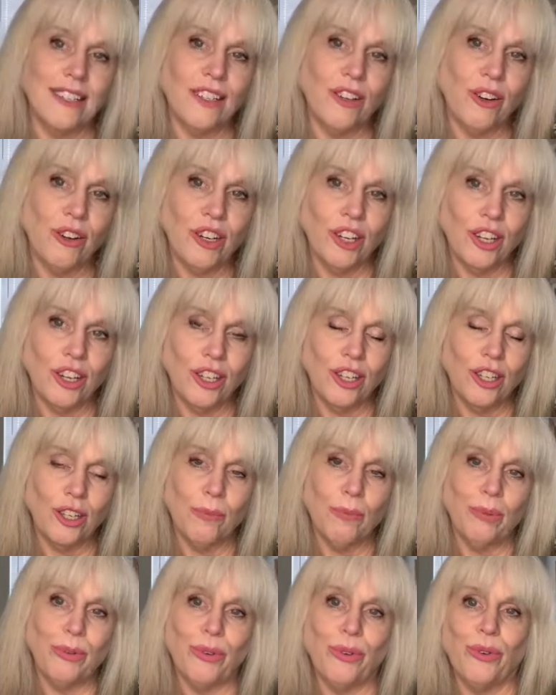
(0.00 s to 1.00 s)
go to her
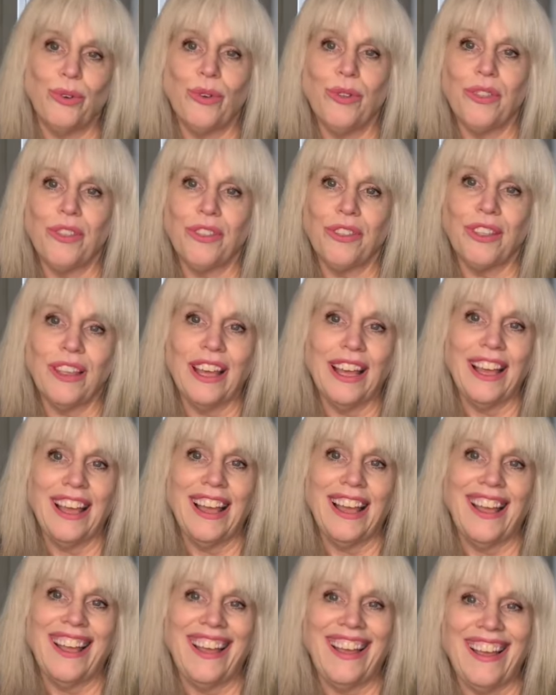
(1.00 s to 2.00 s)
booth,
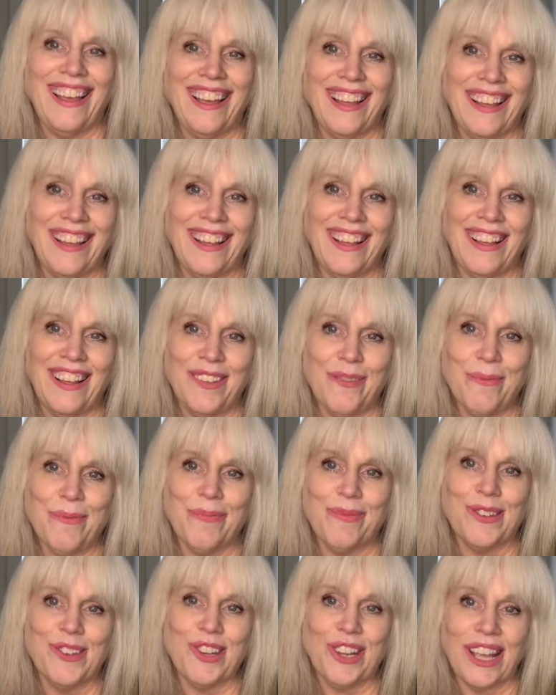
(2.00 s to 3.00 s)

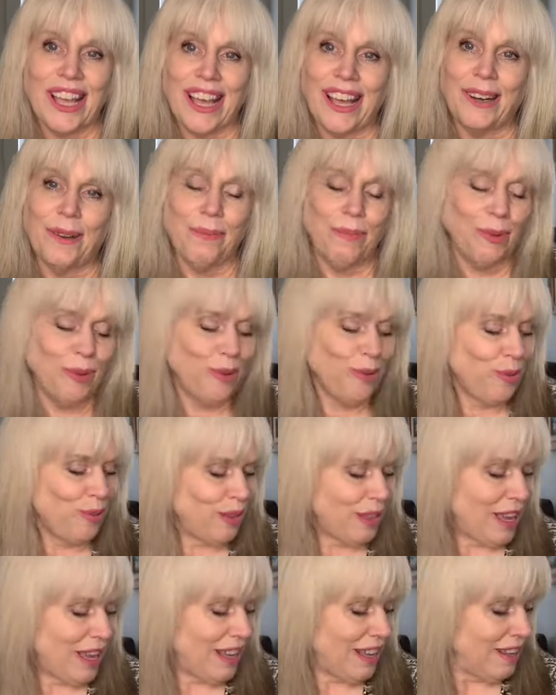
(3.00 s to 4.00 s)
and she had a booth
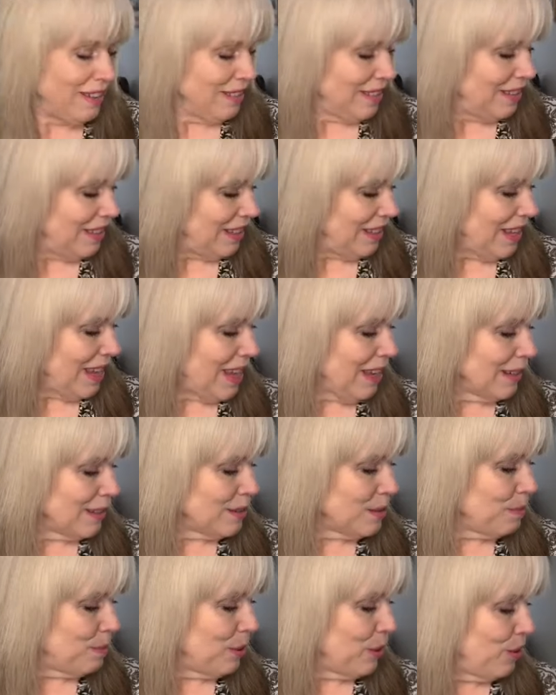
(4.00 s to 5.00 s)
at the
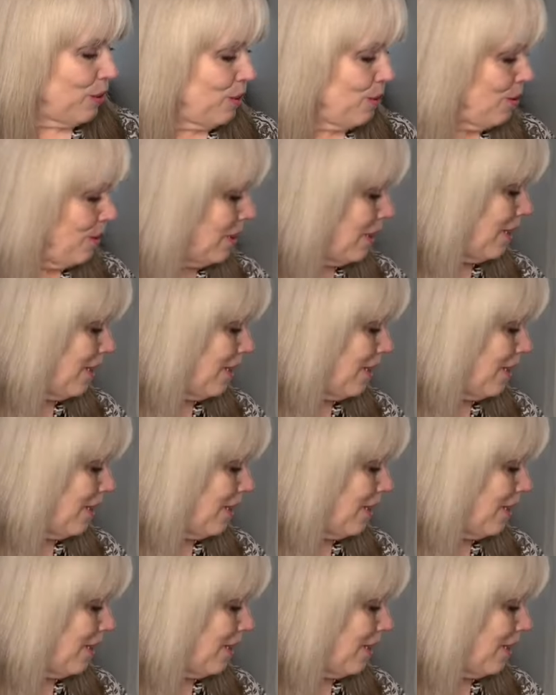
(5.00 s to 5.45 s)
Expo,